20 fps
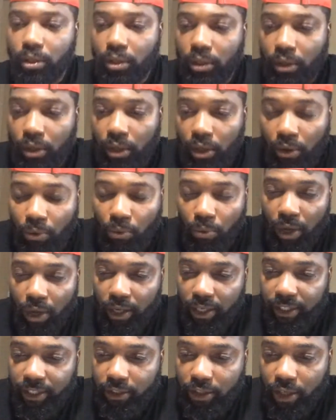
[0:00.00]
Well, in
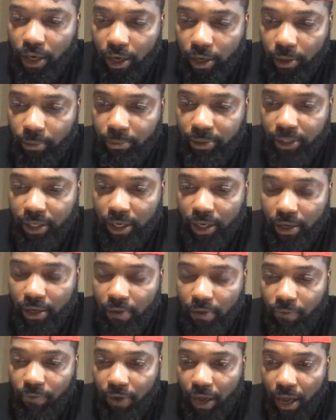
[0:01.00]
terms of
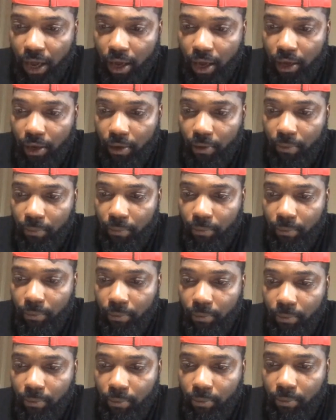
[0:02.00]

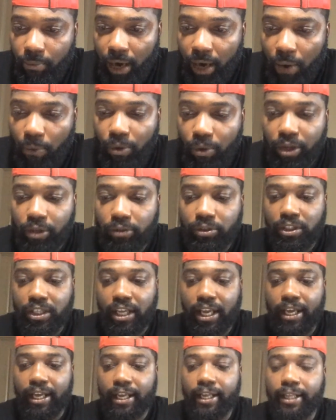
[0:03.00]
I will
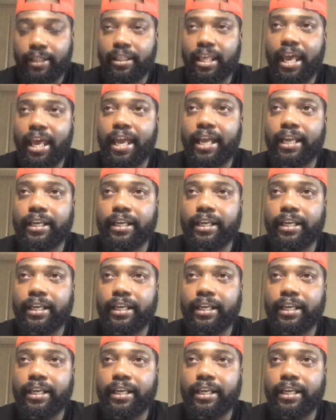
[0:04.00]
say that